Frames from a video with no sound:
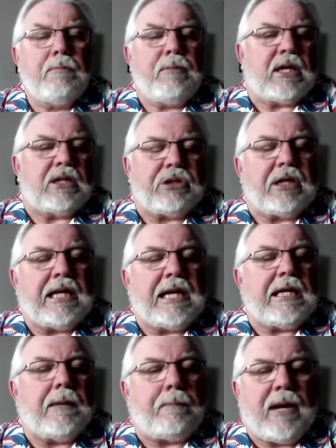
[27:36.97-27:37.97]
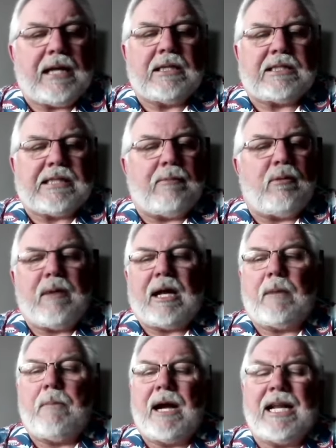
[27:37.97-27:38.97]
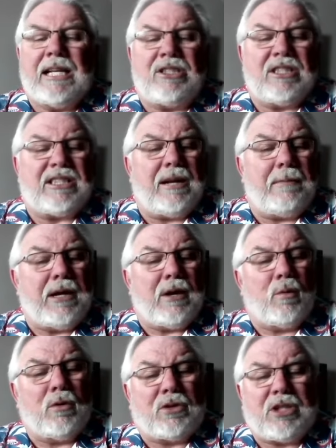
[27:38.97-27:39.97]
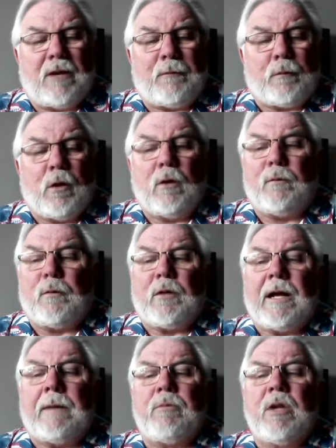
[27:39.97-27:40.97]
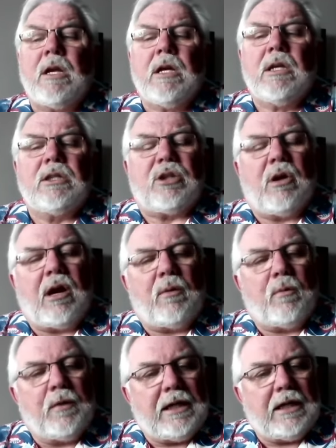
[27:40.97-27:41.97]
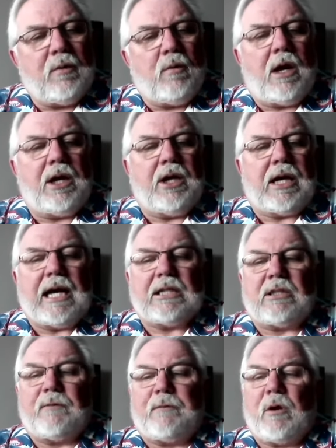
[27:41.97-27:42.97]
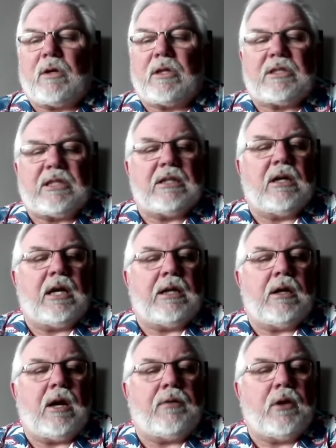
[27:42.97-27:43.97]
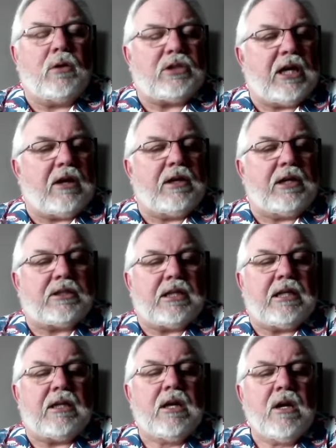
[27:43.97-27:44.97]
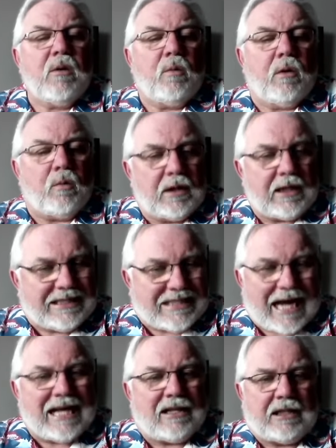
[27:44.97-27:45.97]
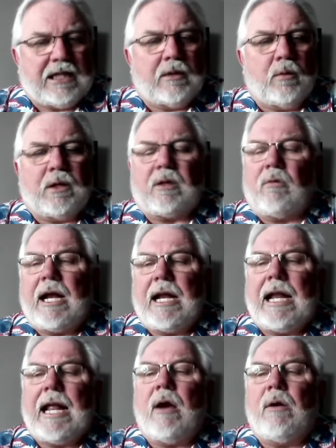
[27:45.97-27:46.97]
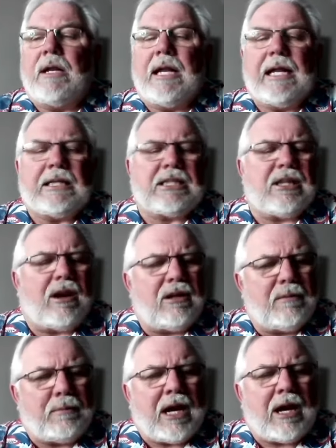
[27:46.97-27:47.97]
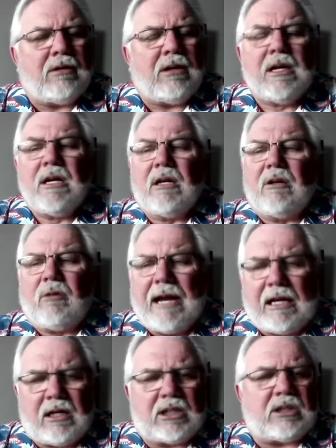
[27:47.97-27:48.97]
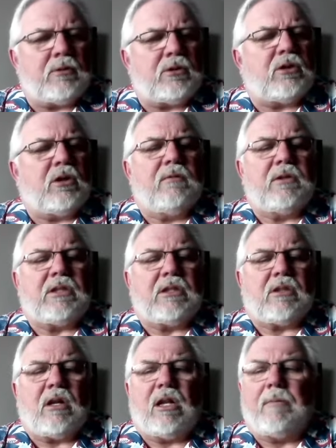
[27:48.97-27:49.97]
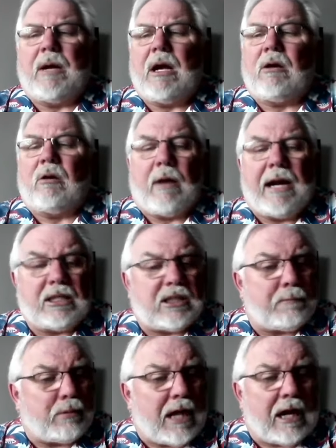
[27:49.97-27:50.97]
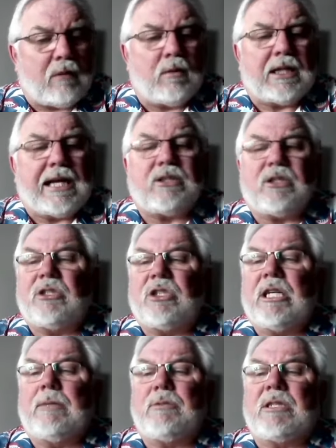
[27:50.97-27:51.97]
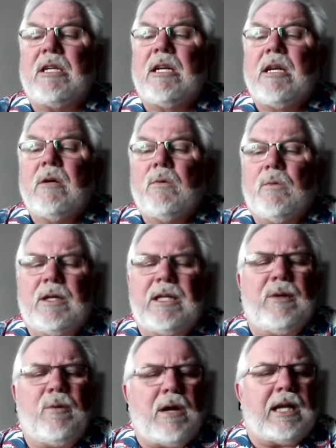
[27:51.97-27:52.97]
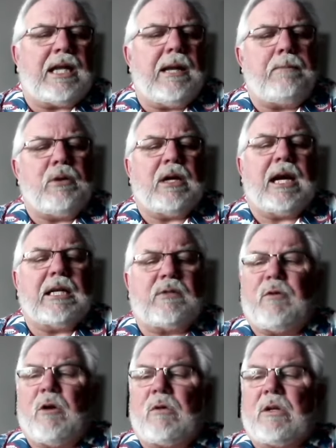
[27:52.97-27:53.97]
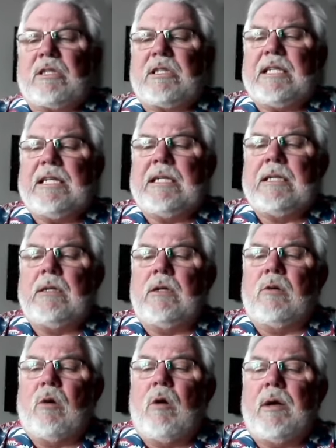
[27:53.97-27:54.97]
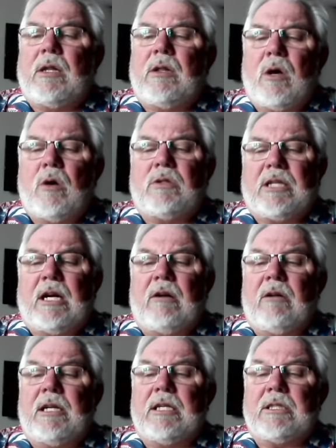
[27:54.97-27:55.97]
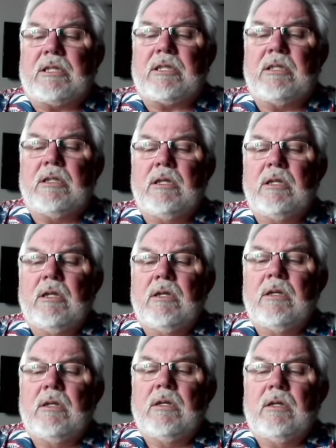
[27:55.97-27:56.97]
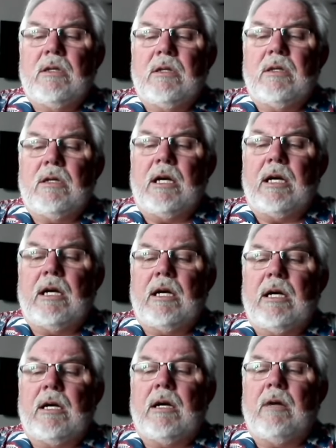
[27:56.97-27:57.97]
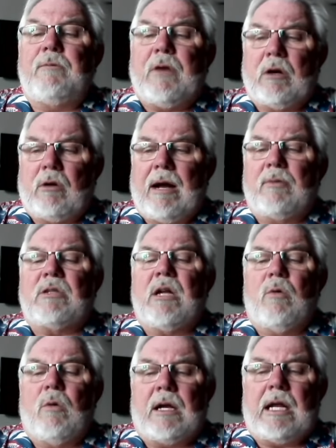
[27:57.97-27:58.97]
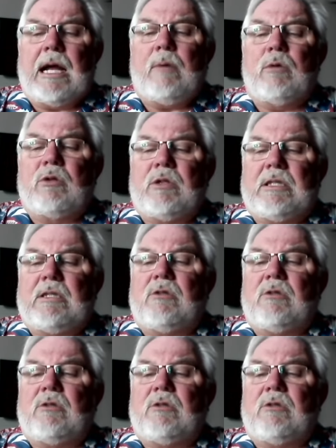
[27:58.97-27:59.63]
because they're going to end up paying the same amount of money. It's just going to be a real tough road for them. So I really want you guys to focus in on those areas that we're really dialed in with right now. And it's all about great customer service. It's all about great supplier relationships. Really want to keep you guys focused in growing those areas. Fair Grabber's not working. I will